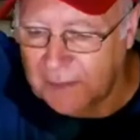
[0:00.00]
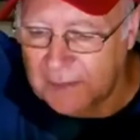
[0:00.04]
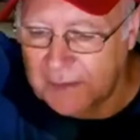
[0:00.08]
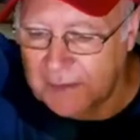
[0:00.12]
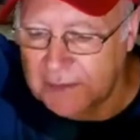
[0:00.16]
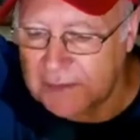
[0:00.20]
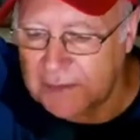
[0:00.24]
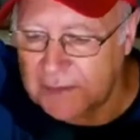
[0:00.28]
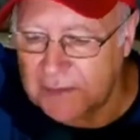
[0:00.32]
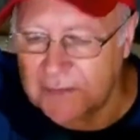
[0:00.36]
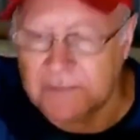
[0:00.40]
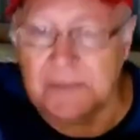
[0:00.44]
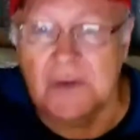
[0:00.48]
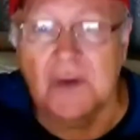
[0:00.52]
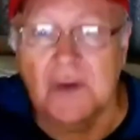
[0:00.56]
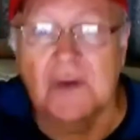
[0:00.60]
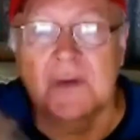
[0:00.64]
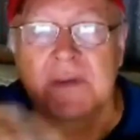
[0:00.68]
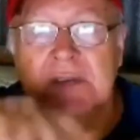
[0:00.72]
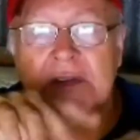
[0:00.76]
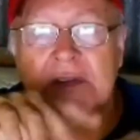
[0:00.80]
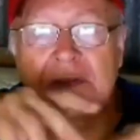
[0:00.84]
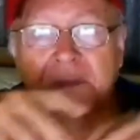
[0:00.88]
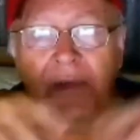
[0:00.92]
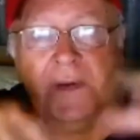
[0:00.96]
that you've
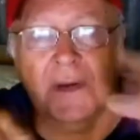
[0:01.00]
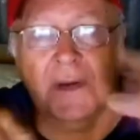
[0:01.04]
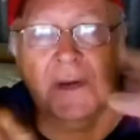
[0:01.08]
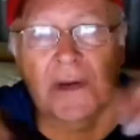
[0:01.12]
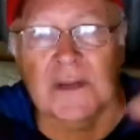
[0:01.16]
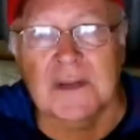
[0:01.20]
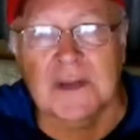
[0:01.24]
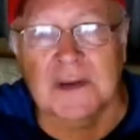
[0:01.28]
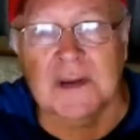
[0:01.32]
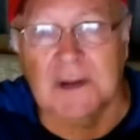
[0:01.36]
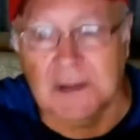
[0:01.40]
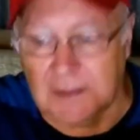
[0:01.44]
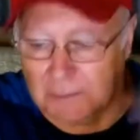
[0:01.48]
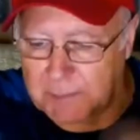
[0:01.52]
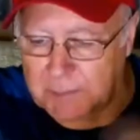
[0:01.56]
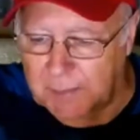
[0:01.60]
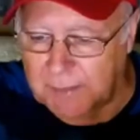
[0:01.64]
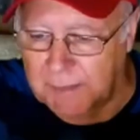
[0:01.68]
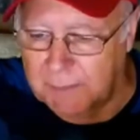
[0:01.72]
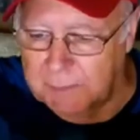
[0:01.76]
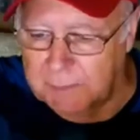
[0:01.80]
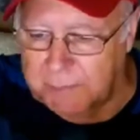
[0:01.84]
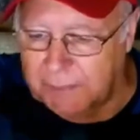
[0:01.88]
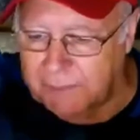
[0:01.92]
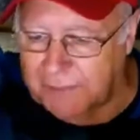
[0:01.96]
used to fill in the little
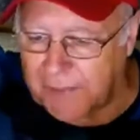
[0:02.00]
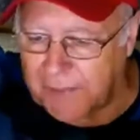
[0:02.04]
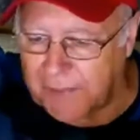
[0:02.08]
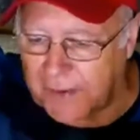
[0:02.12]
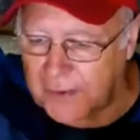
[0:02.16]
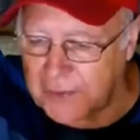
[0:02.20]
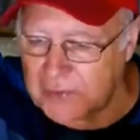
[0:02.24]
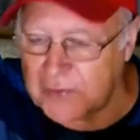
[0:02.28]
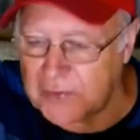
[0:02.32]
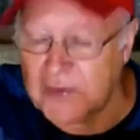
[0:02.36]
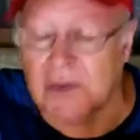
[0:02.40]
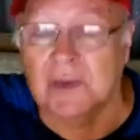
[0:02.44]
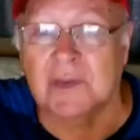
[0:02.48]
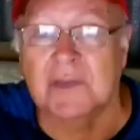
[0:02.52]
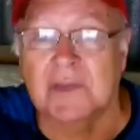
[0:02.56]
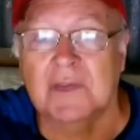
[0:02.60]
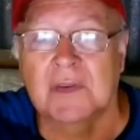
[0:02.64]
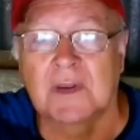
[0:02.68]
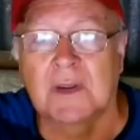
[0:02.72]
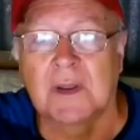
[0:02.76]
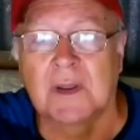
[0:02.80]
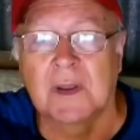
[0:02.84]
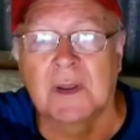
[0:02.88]
imperfections.